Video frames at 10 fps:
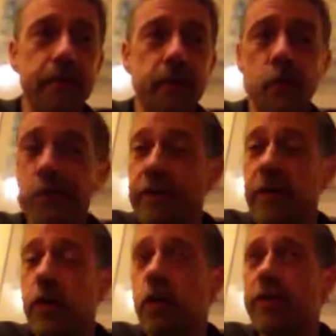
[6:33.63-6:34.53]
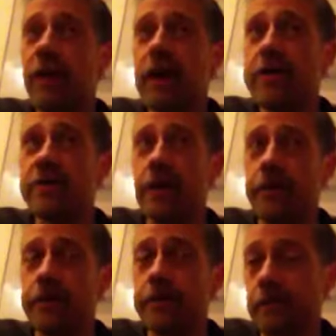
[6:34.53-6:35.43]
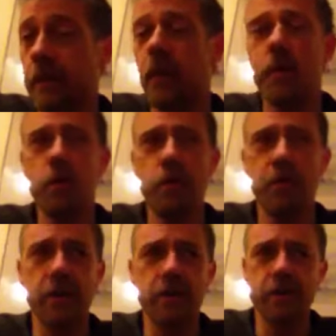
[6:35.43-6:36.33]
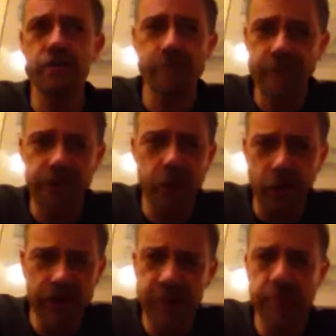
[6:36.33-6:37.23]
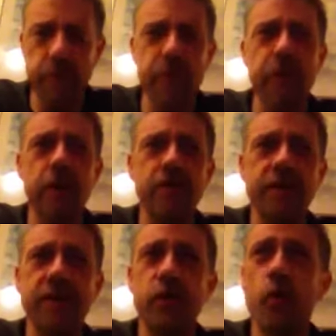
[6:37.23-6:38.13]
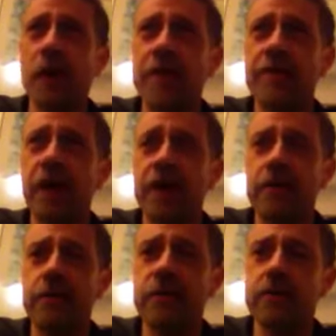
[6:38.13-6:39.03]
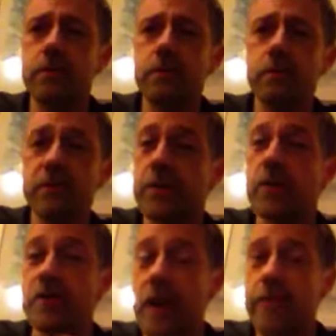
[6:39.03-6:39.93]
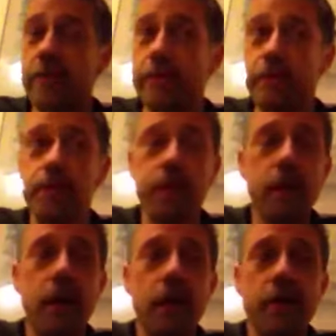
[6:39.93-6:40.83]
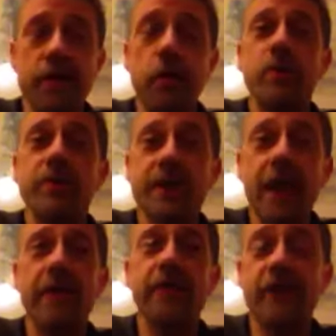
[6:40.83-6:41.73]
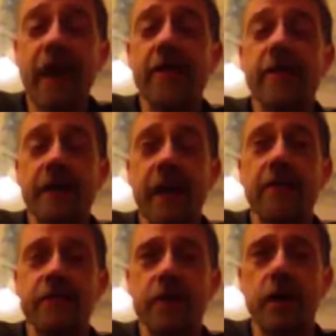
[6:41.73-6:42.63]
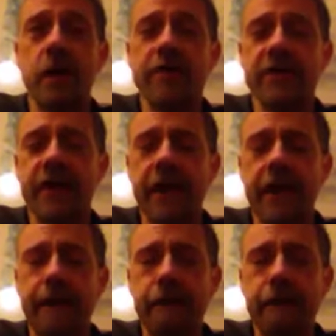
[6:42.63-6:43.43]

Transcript: could have a cure for cancer in one of those that written on his scribbled notes he's on the way to take to his research lab that will save 10,000 lives a year.